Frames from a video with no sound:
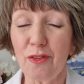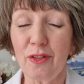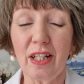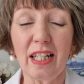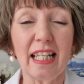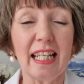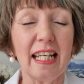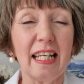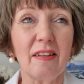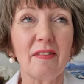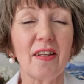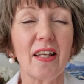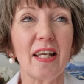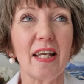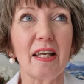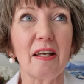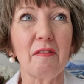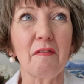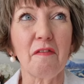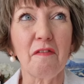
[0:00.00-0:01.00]
a really
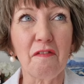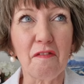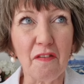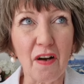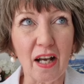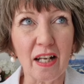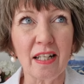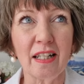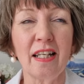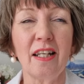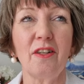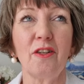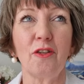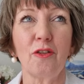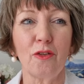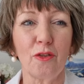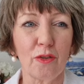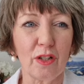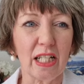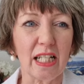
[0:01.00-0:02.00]
fun
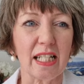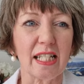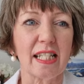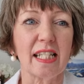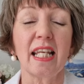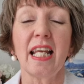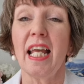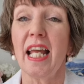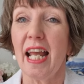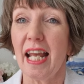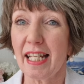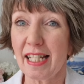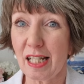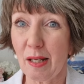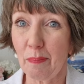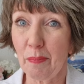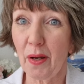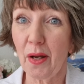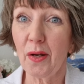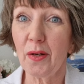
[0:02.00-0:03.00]
read. It's
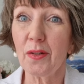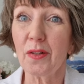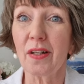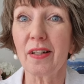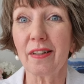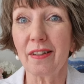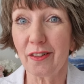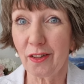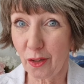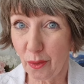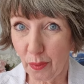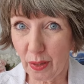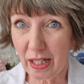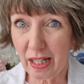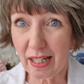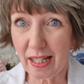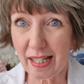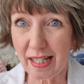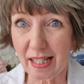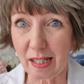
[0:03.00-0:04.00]
about
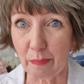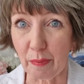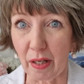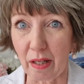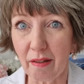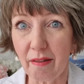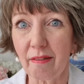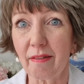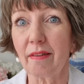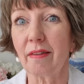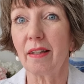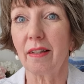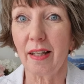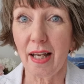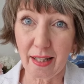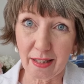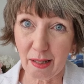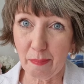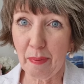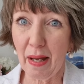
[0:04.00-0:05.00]
Queen Elizabeth
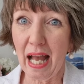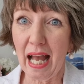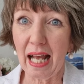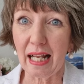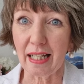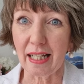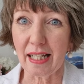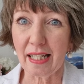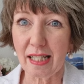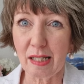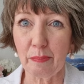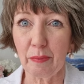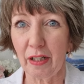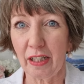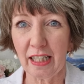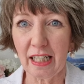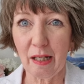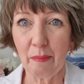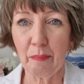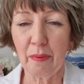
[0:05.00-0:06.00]
at the palace,
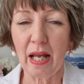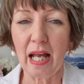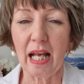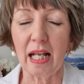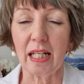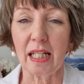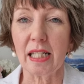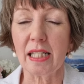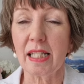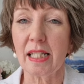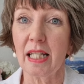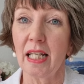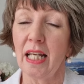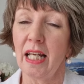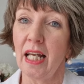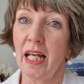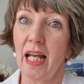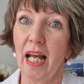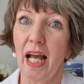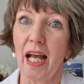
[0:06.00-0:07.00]
Buckingham Palace,
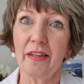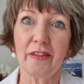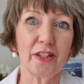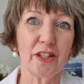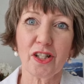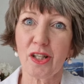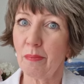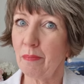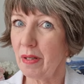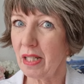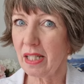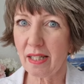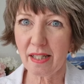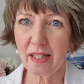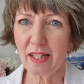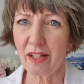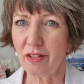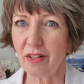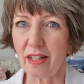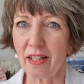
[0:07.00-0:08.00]
and there's a
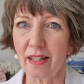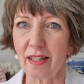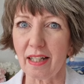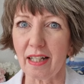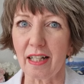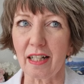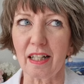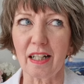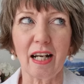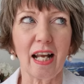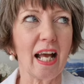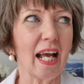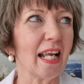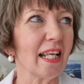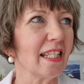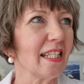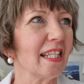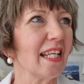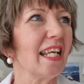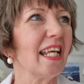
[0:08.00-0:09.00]
mystery there.
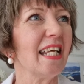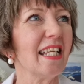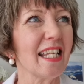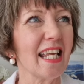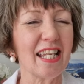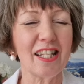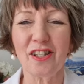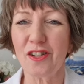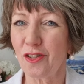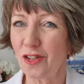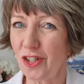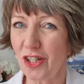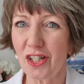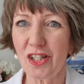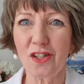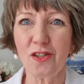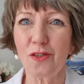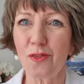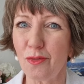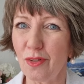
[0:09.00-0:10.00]
And it's
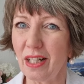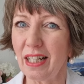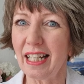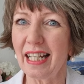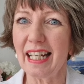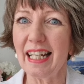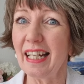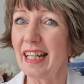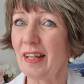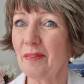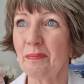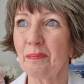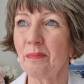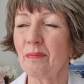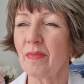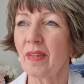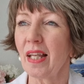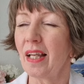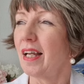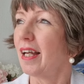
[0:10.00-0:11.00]
just really,
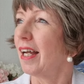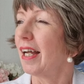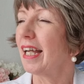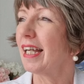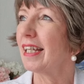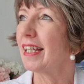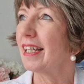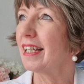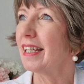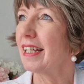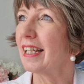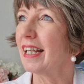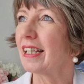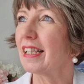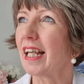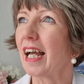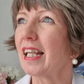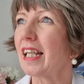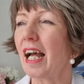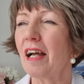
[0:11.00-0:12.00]

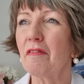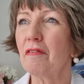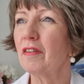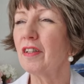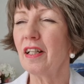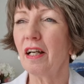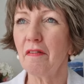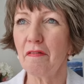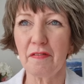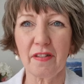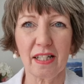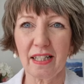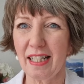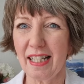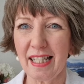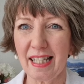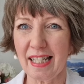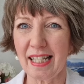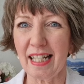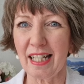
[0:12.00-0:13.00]
I've loved
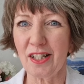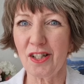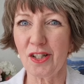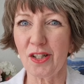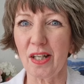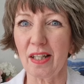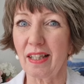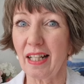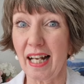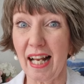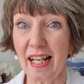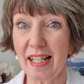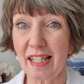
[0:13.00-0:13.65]
listening to it the